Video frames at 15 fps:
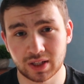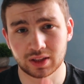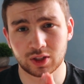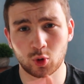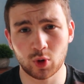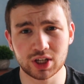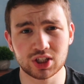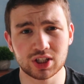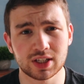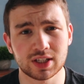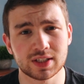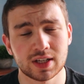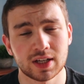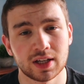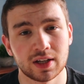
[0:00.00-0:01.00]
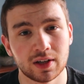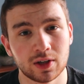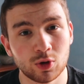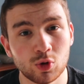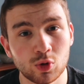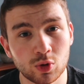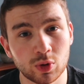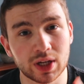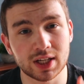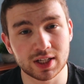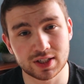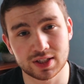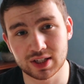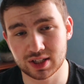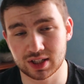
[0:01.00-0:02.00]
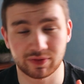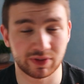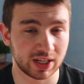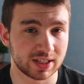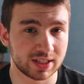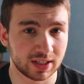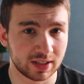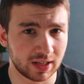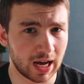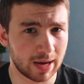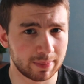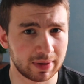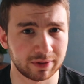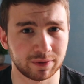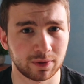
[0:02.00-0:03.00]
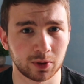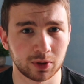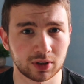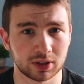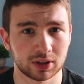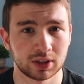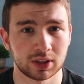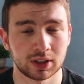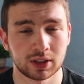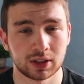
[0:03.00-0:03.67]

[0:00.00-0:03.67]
The question is, who is this device not meant for?